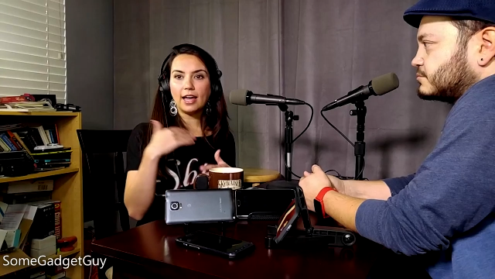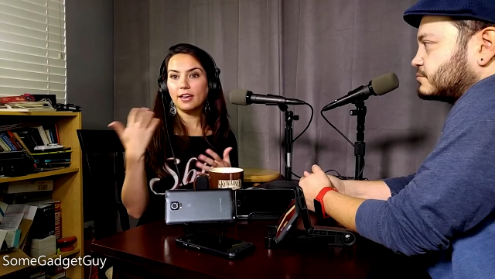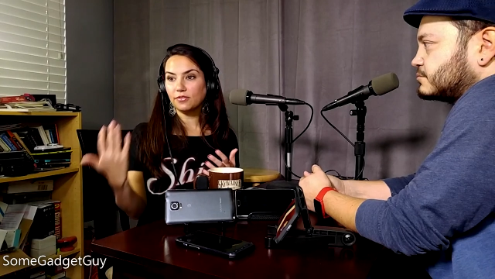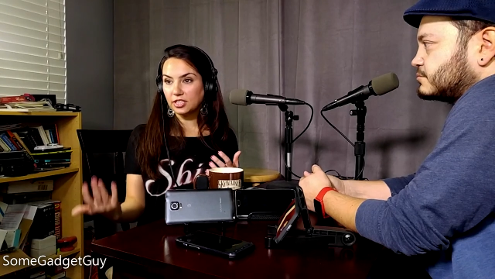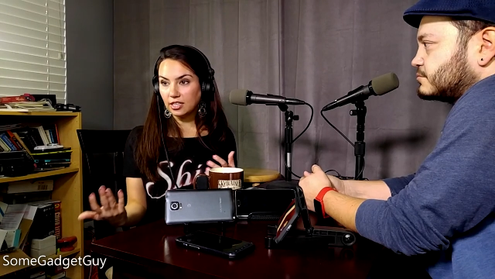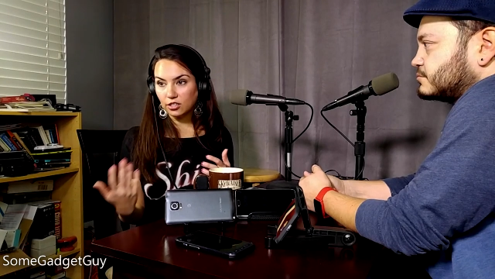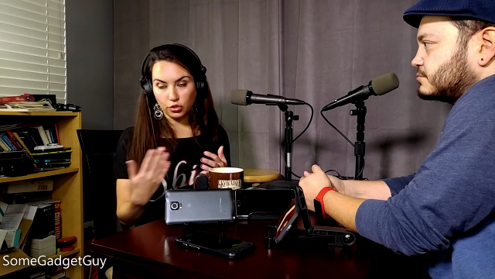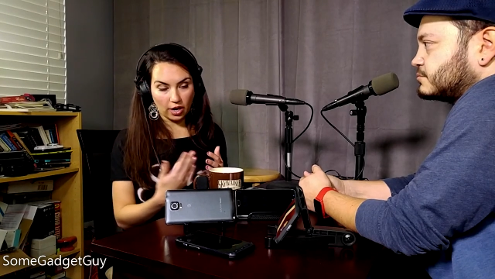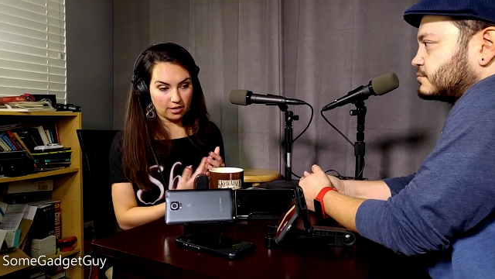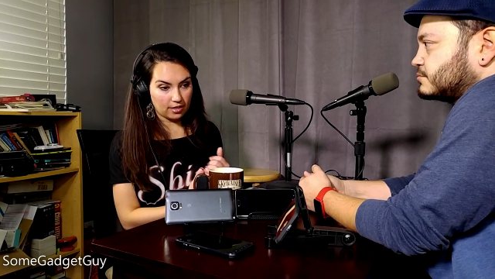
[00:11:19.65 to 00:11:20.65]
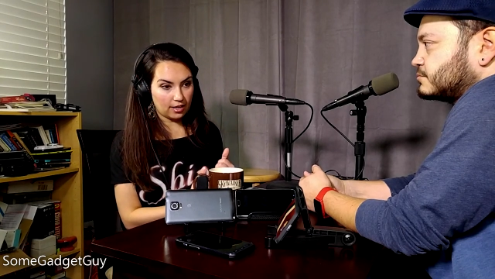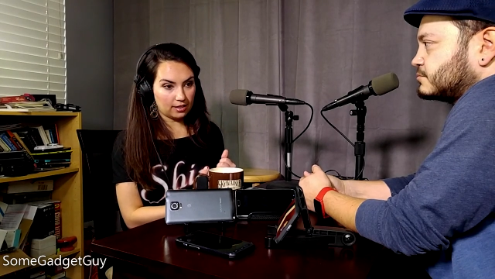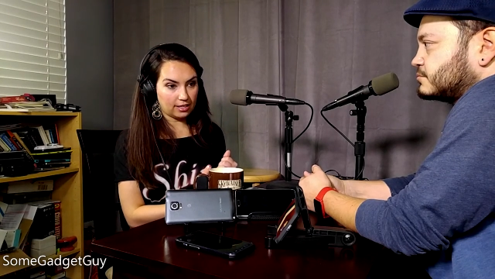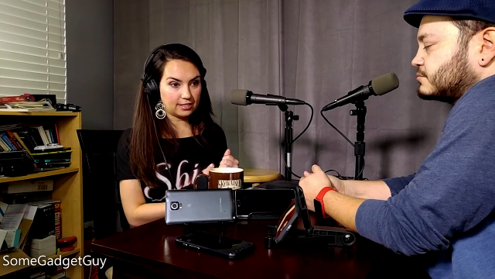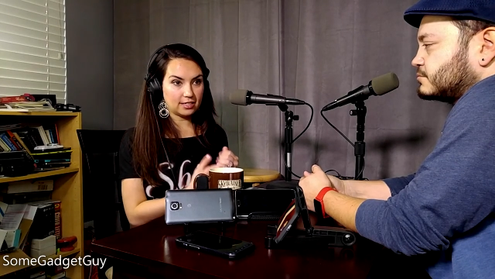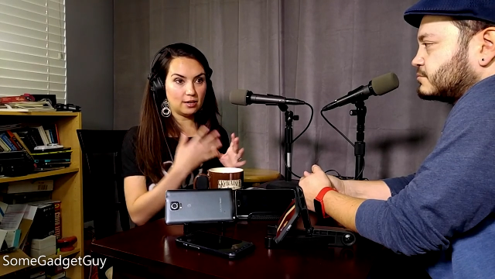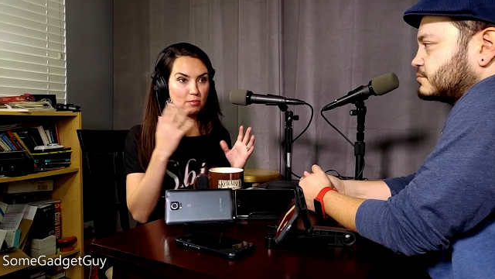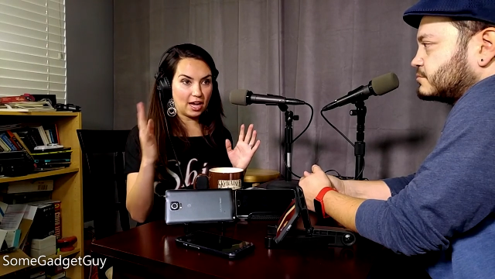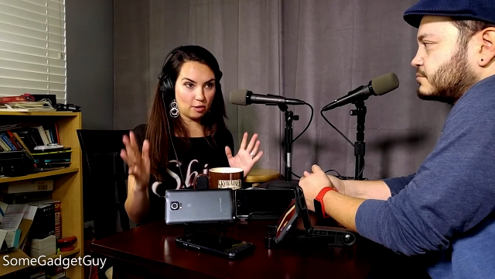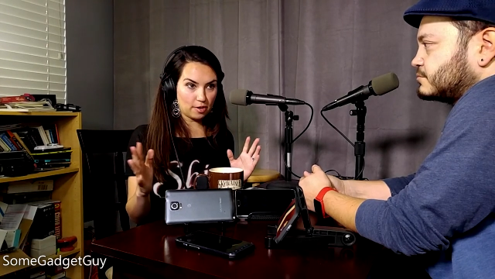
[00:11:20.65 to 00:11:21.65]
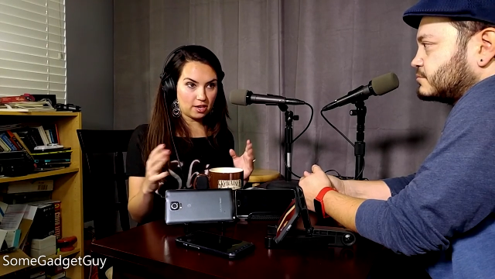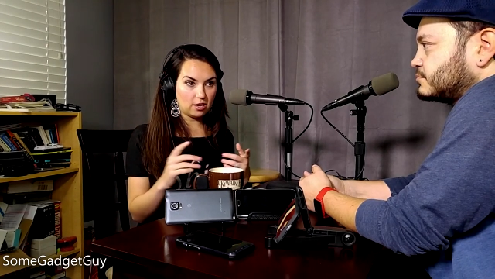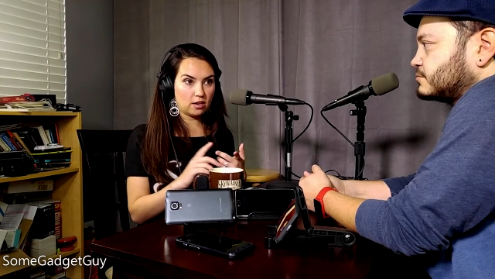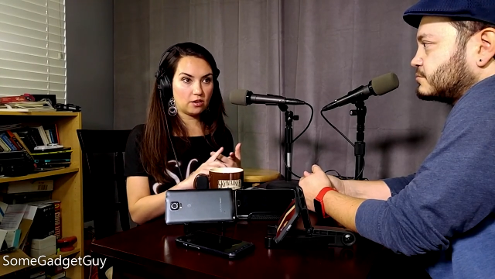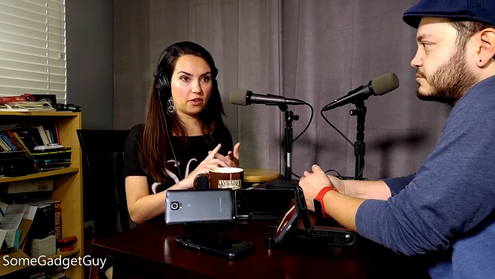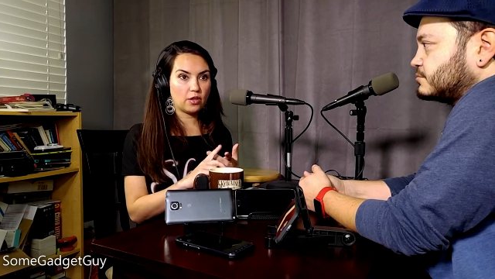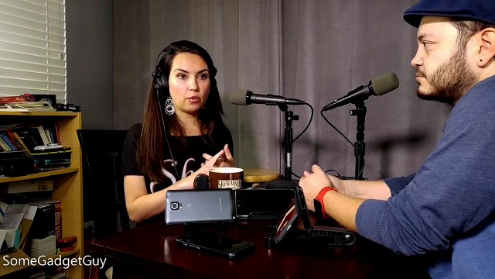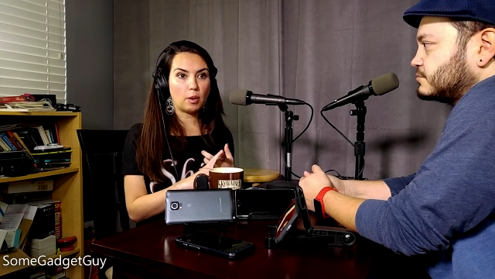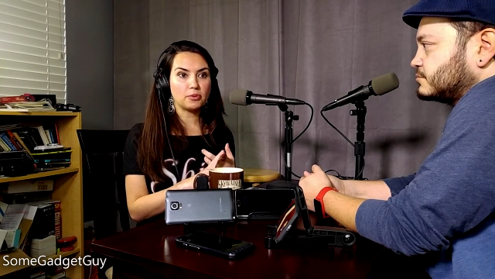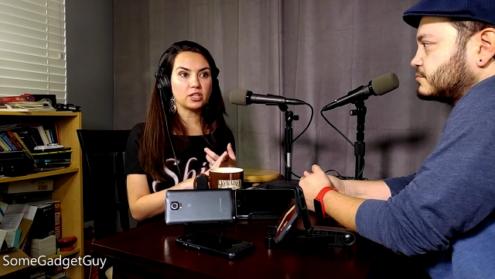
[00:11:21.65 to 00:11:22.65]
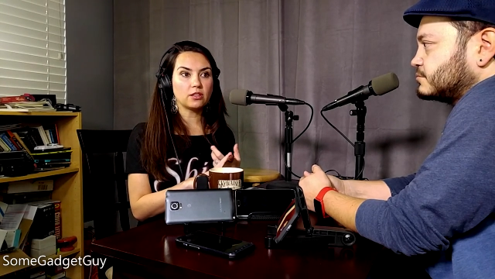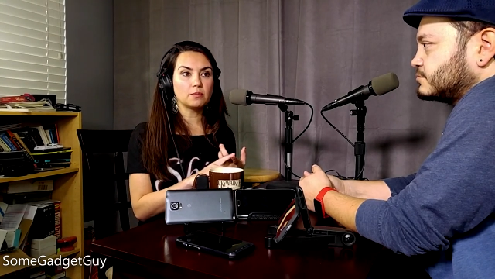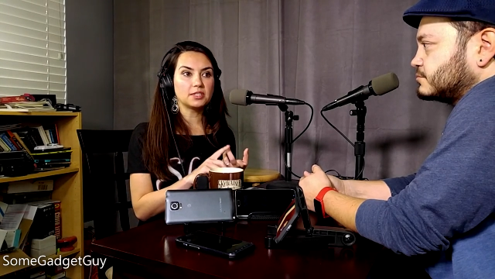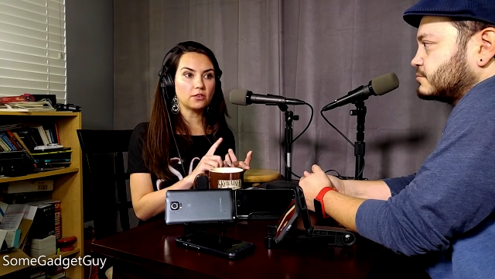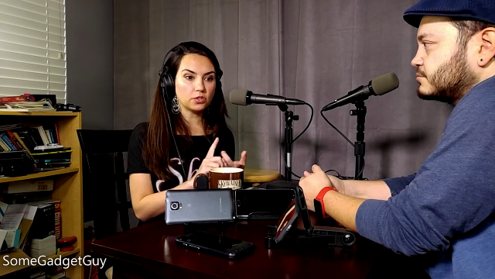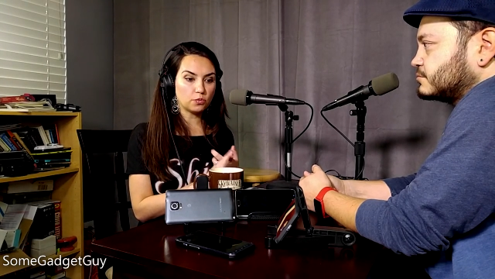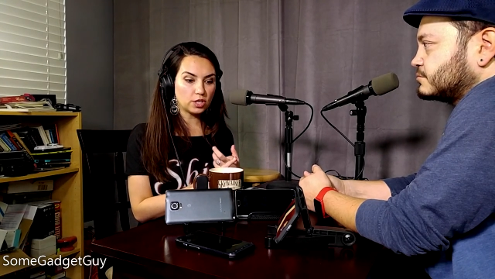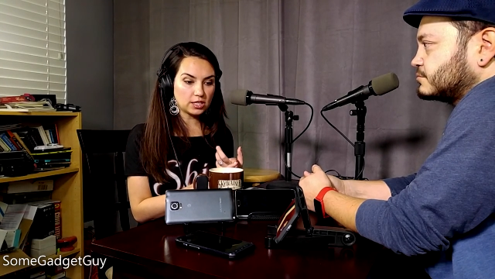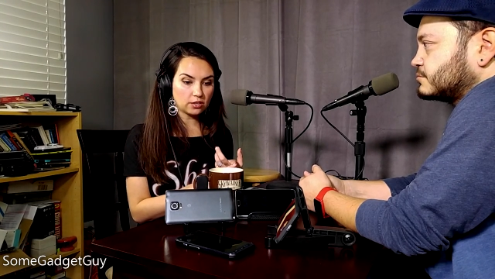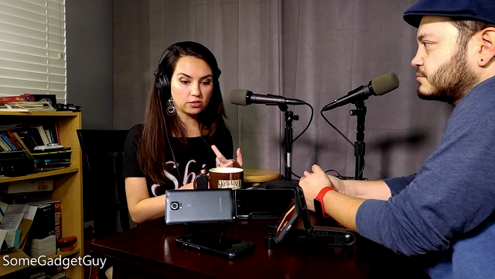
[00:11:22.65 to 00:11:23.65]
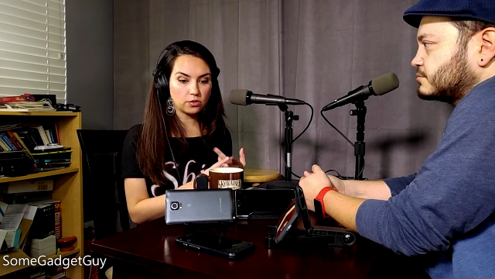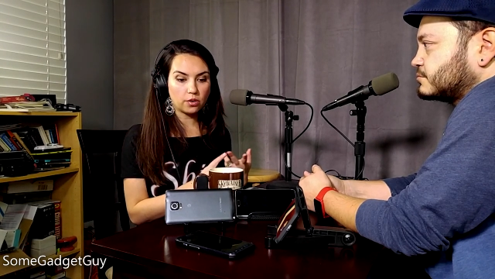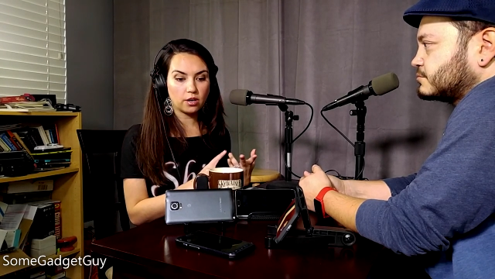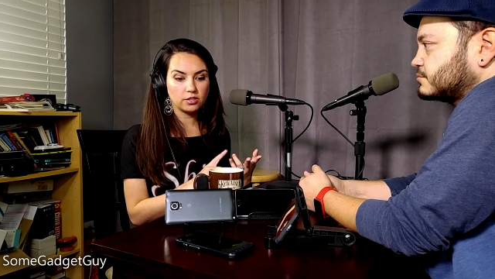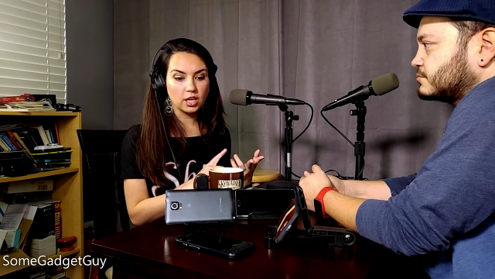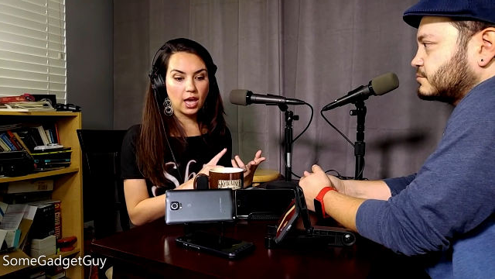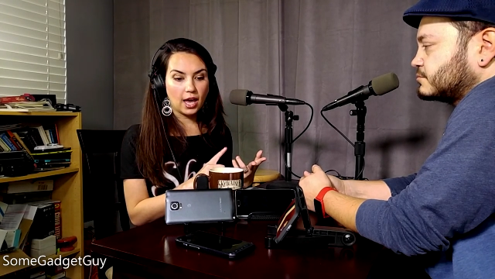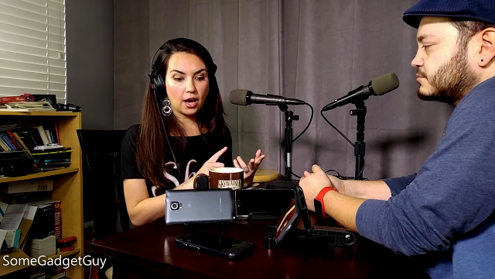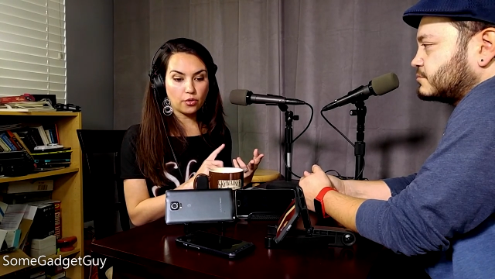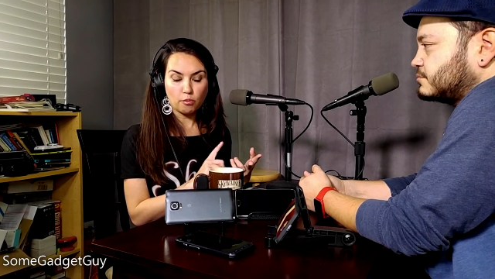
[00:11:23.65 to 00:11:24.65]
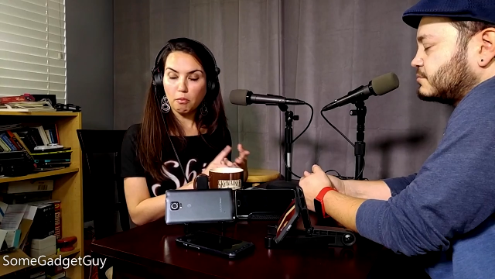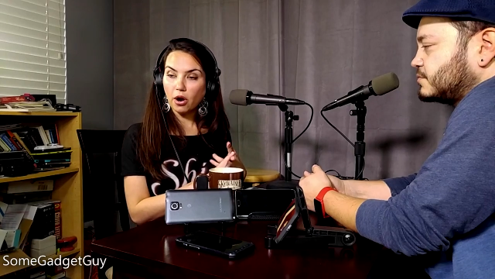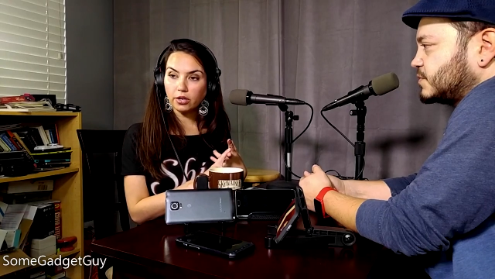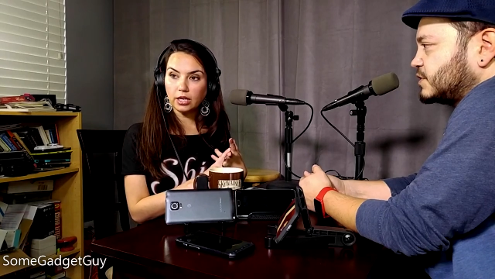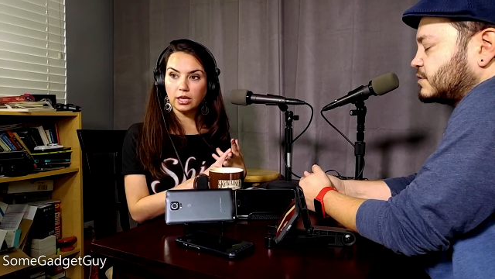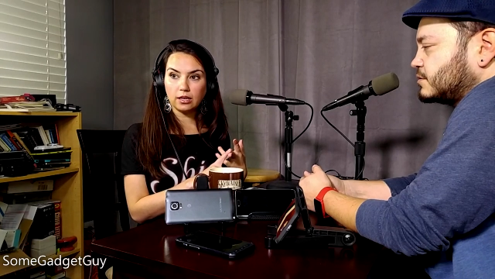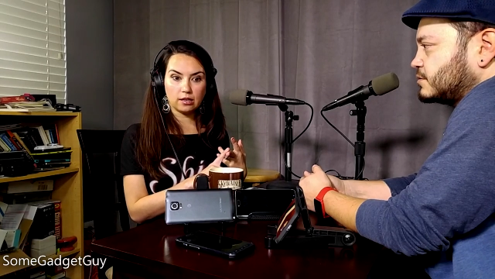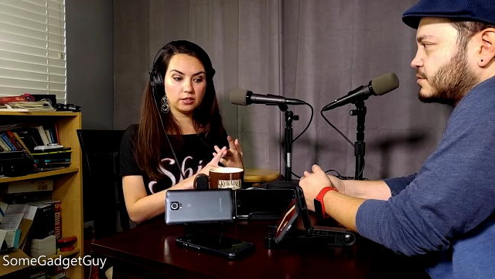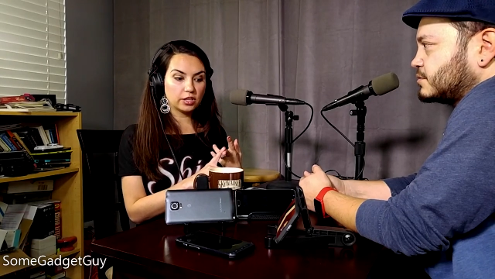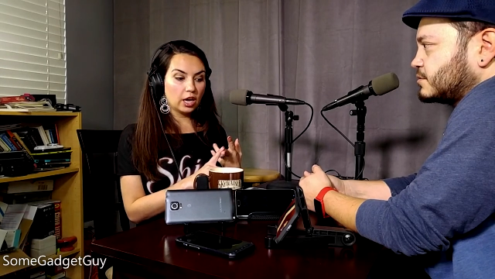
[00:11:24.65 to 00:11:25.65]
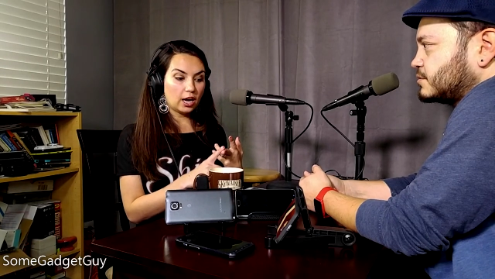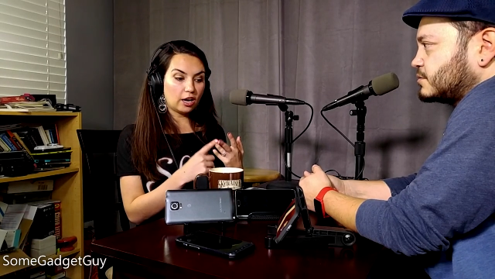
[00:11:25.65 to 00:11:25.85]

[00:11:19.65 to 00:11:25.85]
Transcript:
Speaker 1: I have seen a trend, at least in my opinion, of how they represent themselves in retail stores, how their marketing is,